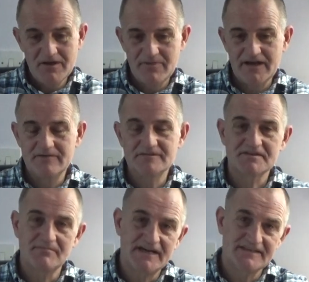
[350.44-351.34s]
But he was
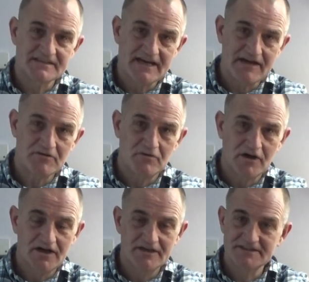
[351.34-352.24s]
amazed how
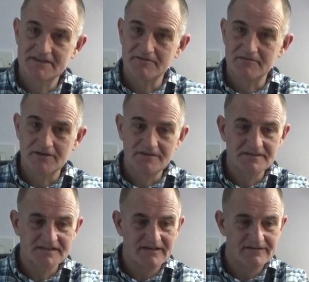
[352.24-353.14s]
quiet it
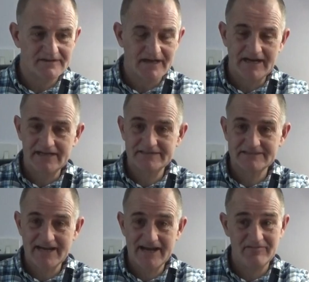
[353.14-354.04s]
was and
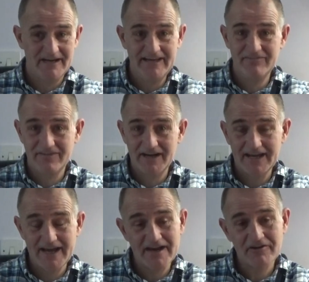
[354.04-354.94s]
how lethally
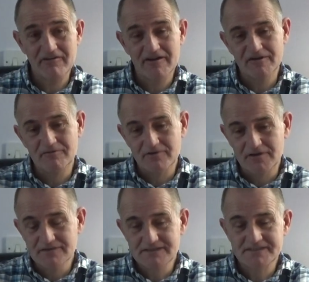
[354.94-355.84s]
accurate it
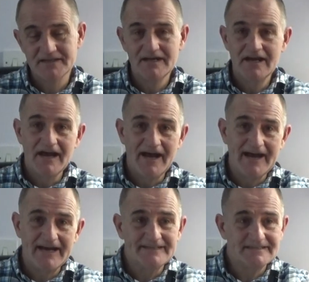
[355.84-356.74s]
was,
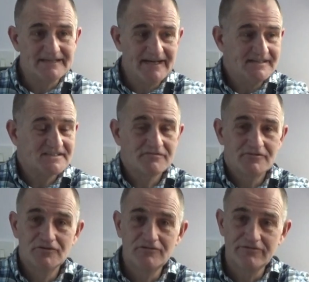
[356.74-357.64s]
and
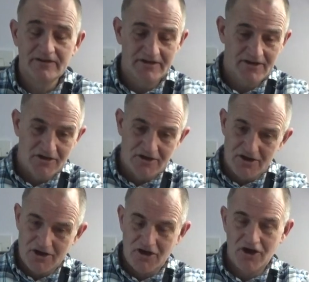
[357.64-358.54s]
henceforth
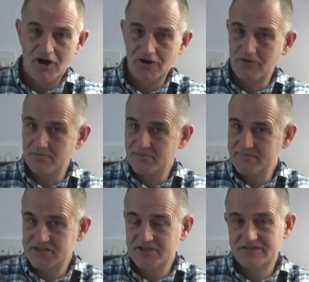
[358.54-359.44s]
I got
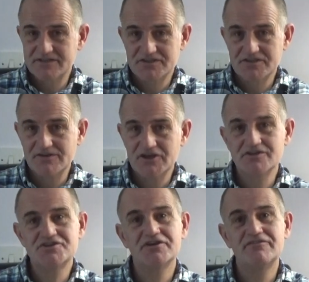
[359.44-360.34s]
permission to
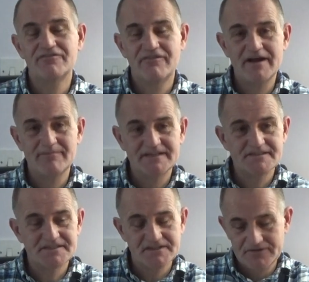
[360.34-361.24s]
shoot the
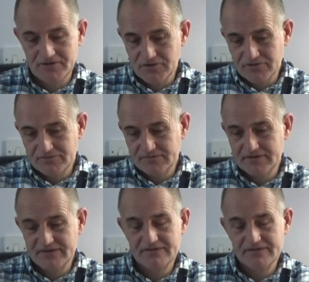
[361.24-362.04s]
rabbits on